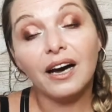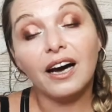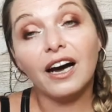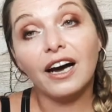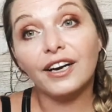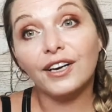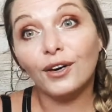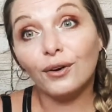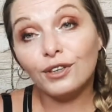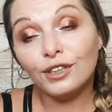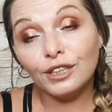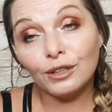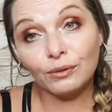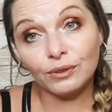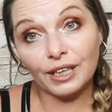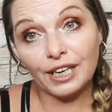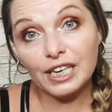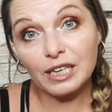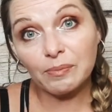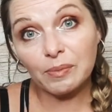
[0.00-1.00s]
I know you don't
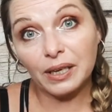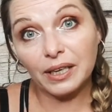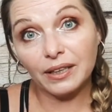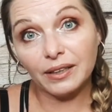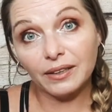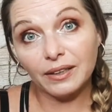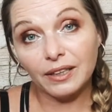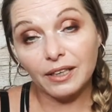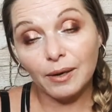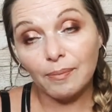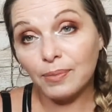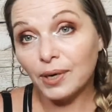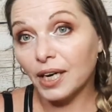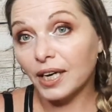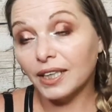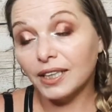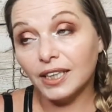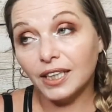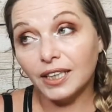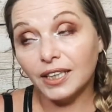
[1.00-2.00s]
like me,
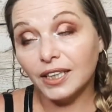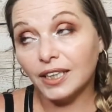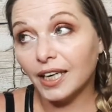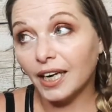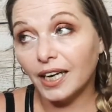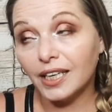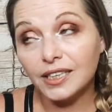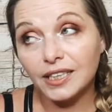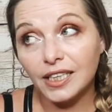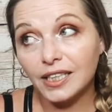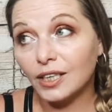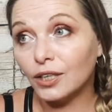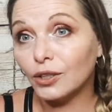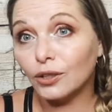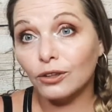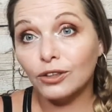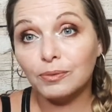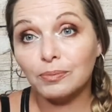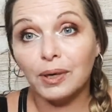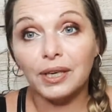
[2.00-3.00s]
but you can't take a
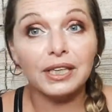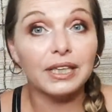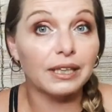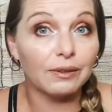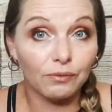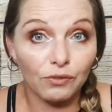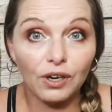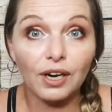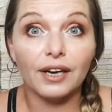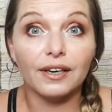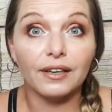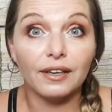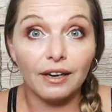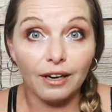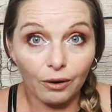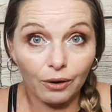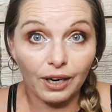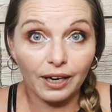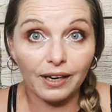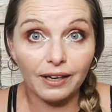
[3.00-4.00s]
girl's money and run,
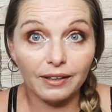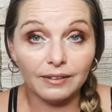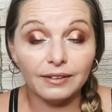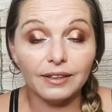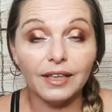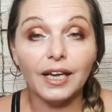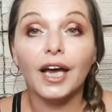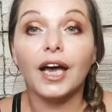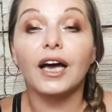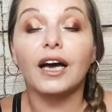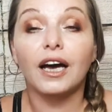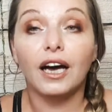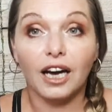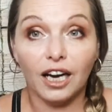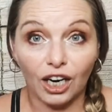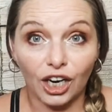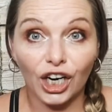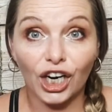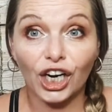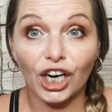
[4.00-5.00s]
okay?
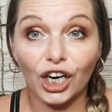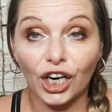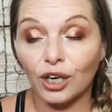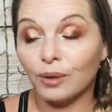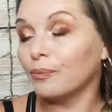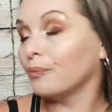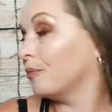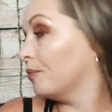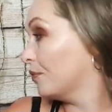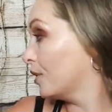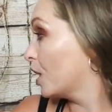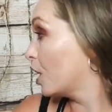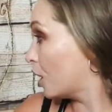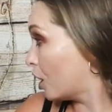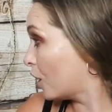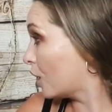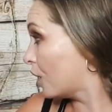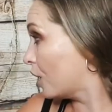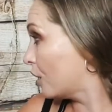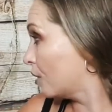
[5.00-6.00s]
Okay.
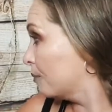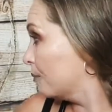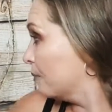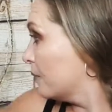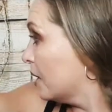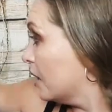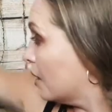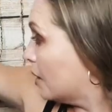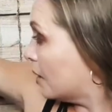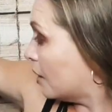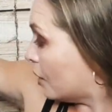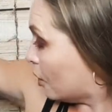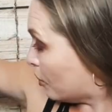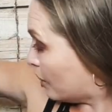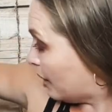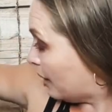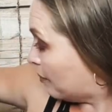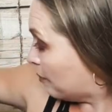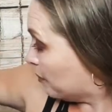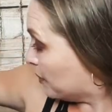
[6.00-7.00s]
Okay.
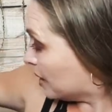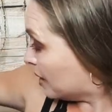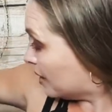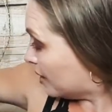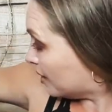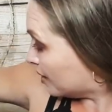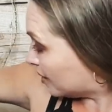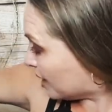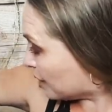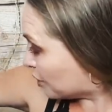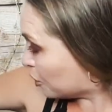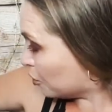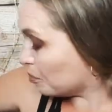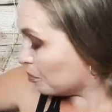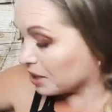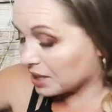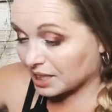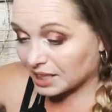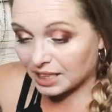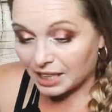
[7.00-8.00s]
Okay. Thank you,
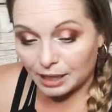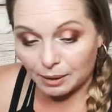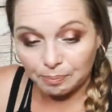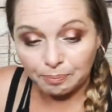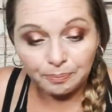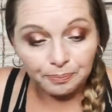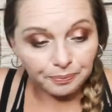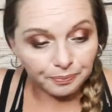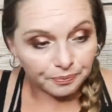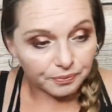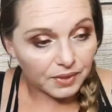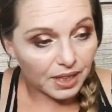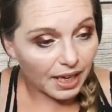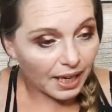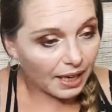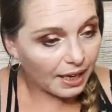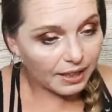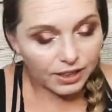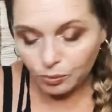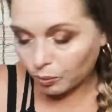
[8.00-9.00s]
Miss Kim.
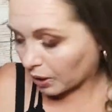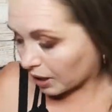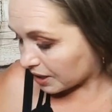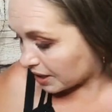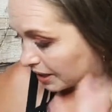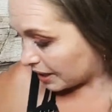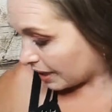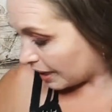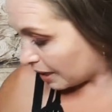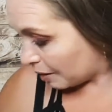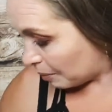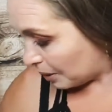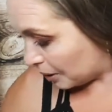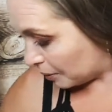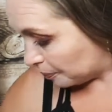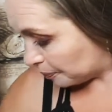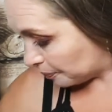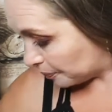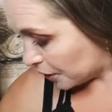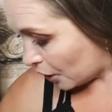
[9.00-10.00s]
And what else did I get in the mail?
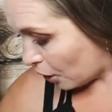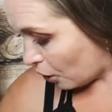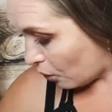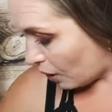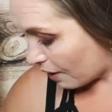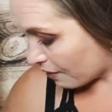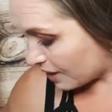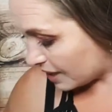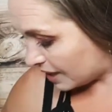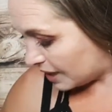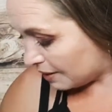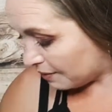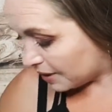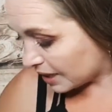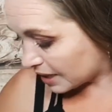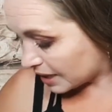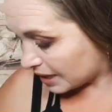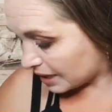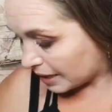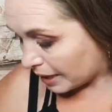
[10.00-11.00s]
Oh, I received
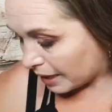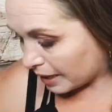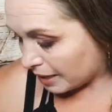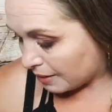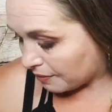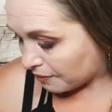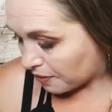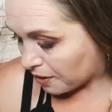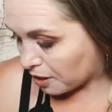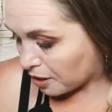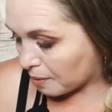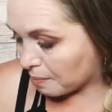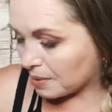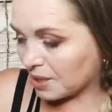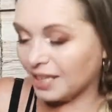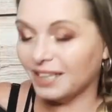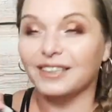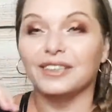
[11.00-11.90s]
this today from